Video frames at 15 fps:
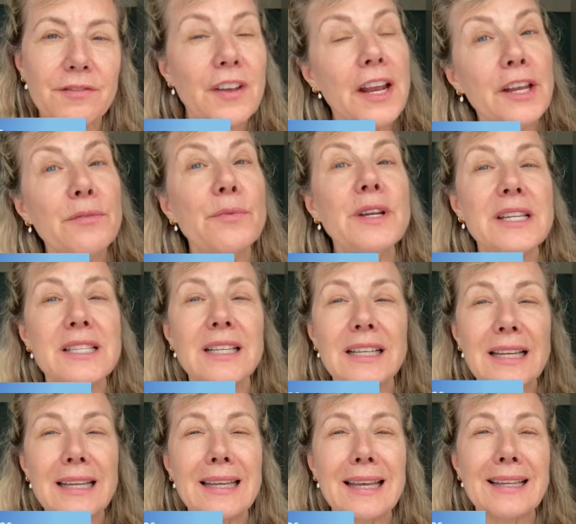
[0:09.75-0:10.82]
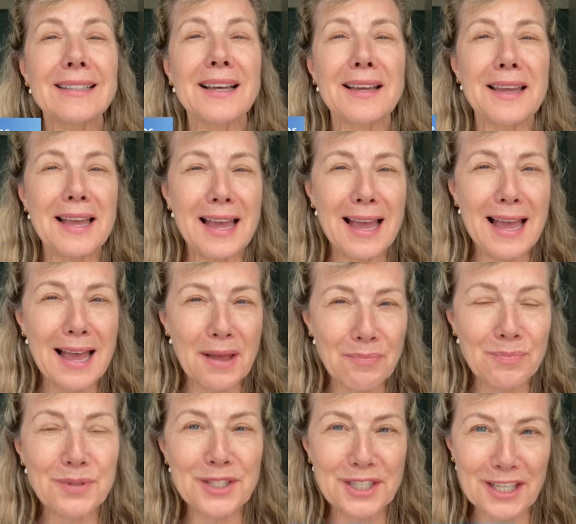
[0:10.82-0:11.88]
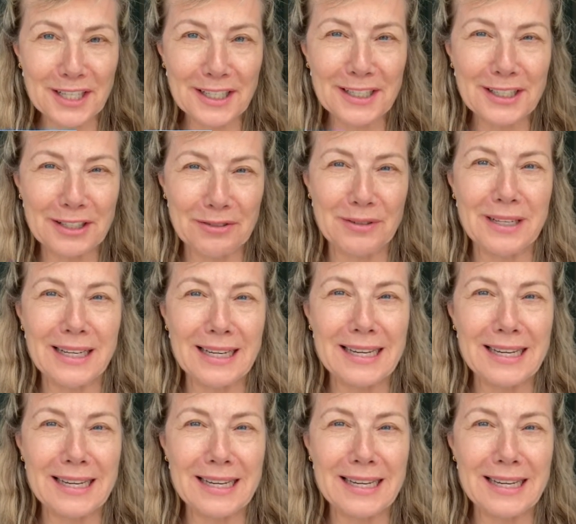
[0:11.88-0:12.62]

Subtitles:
fairly recently, and I absolutely